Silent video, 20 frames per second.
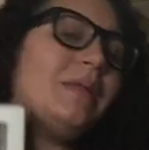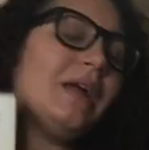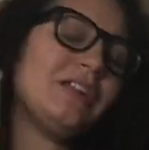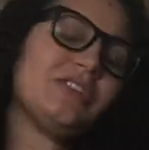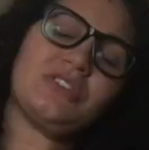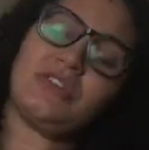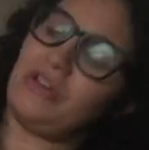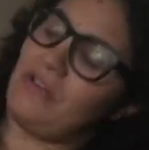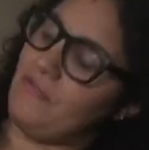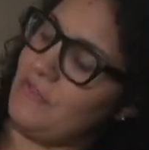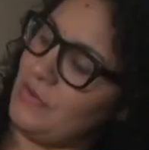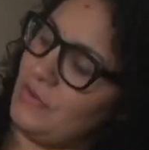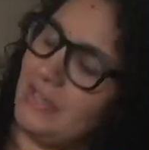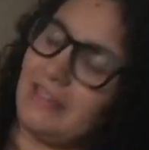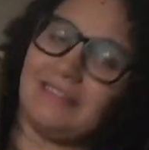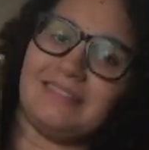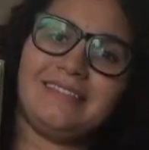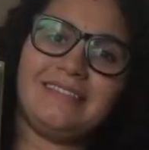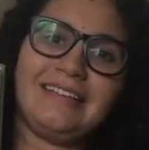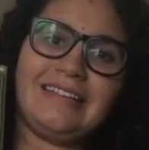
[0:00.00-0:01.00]
Not sure if you
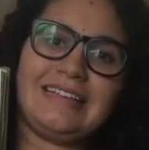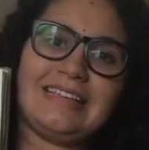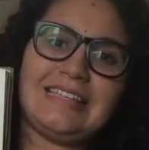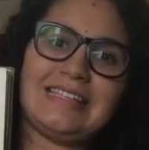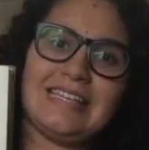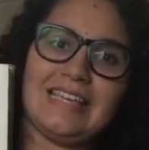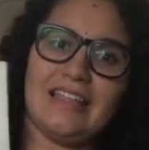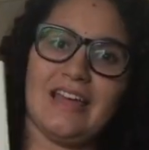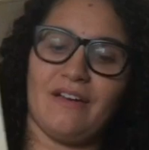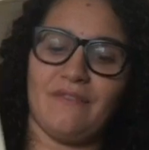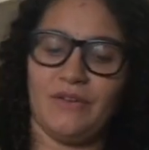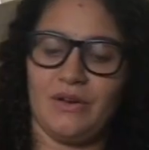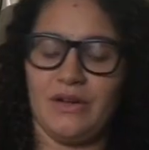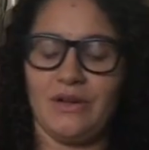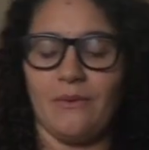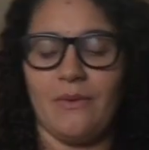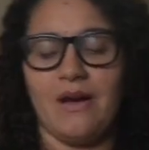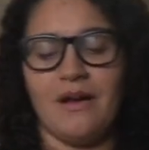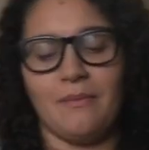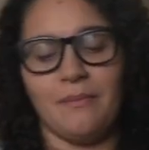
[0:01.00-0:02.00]
can see that
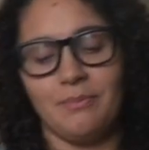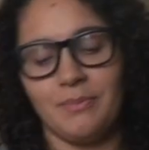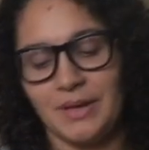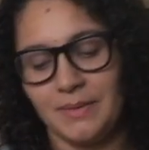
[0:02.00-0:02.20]
very well.